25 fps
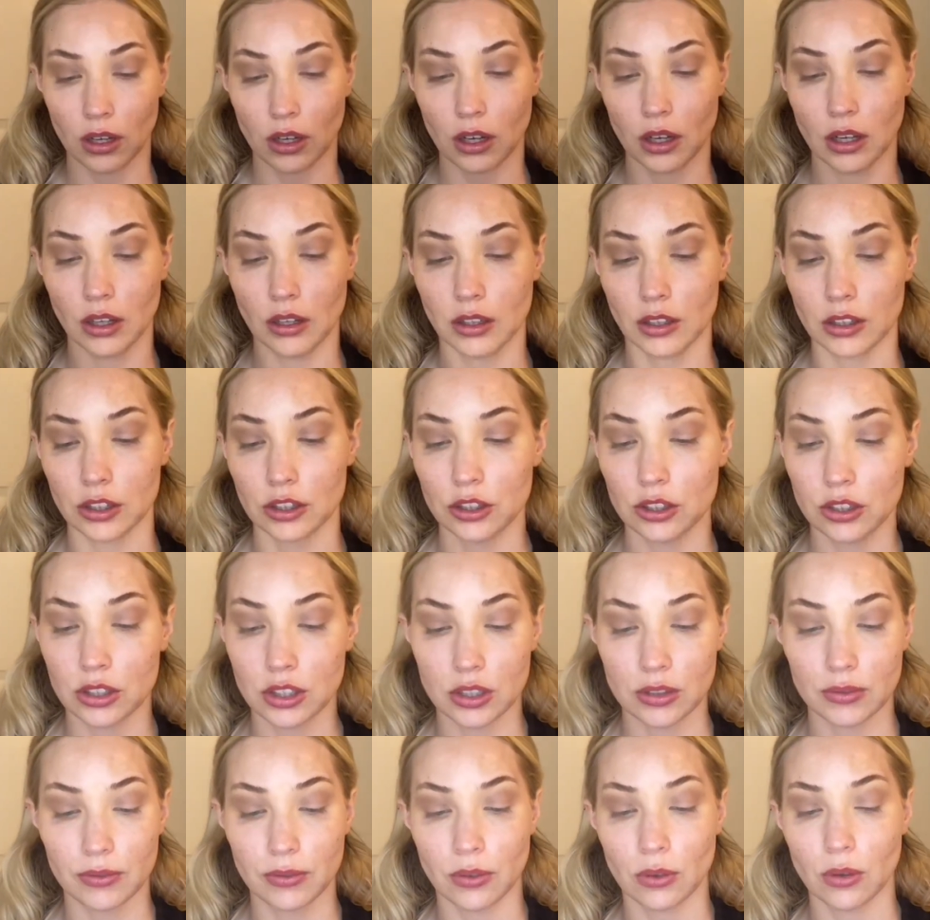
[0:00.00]
color
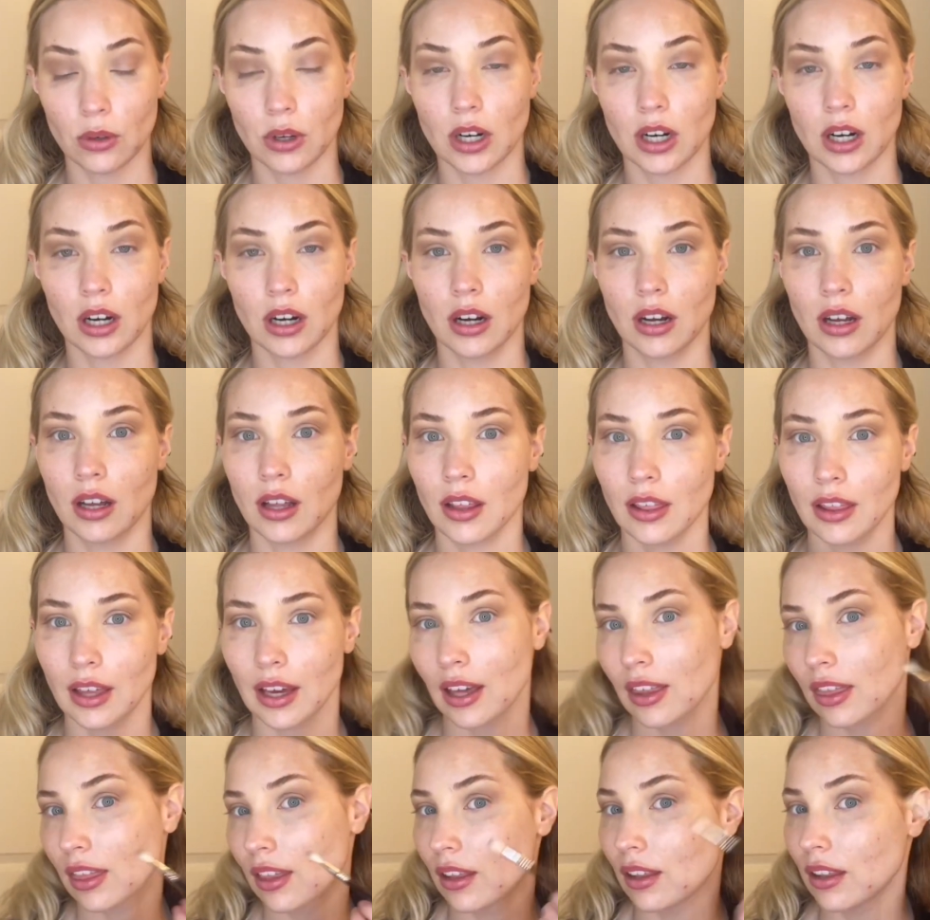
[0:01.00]
just for
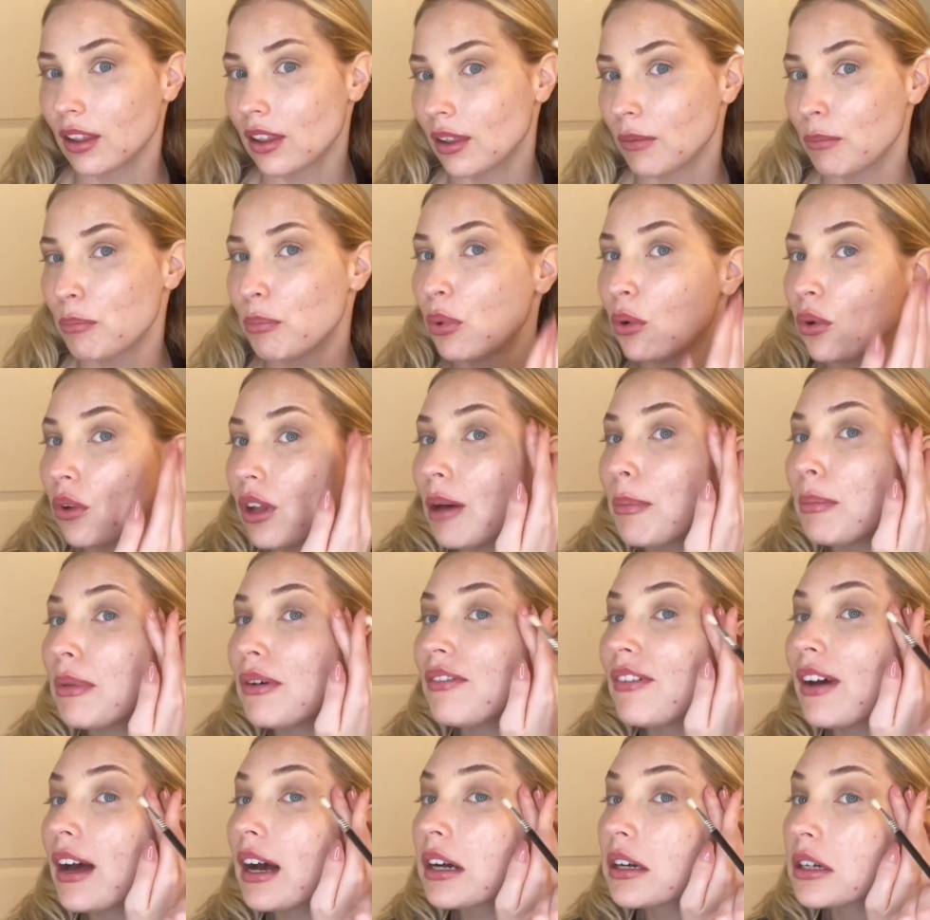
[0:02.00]
like the pull-up
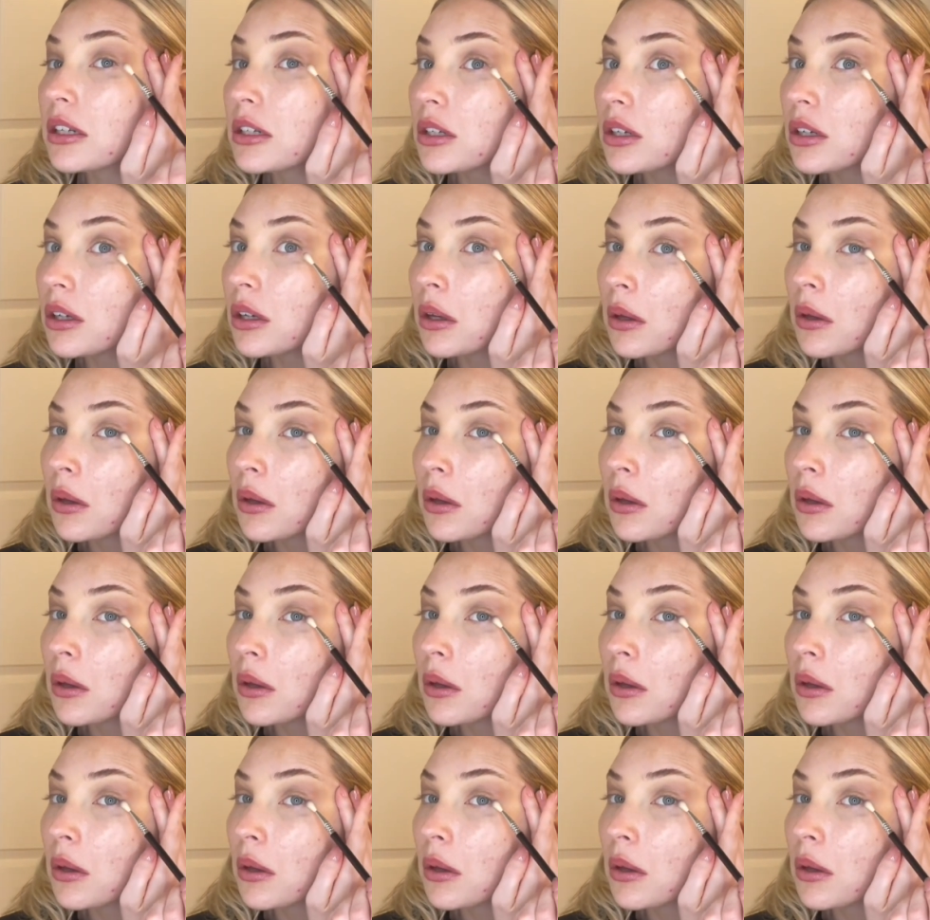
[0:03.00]
effect.